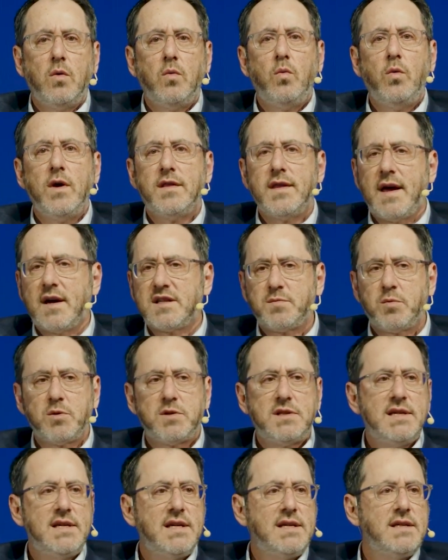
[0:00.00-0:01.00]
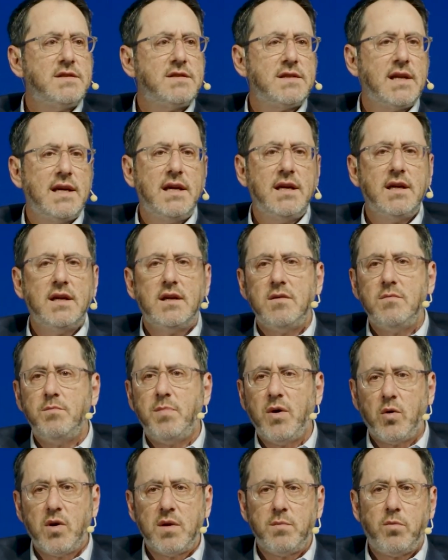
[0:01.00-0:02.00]
with expertise in
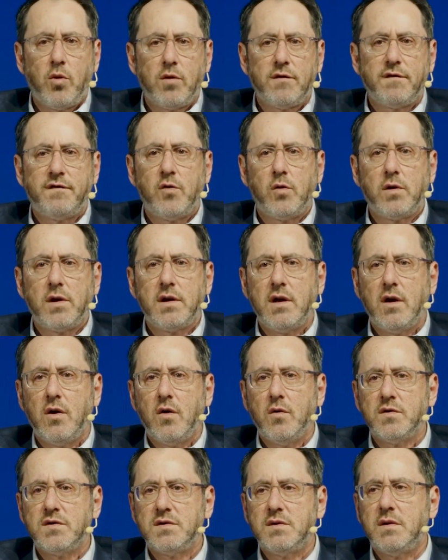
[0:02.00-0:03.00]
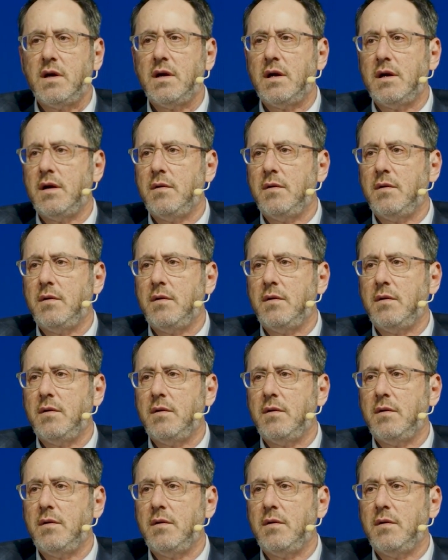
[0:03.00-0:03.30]
building portfolios,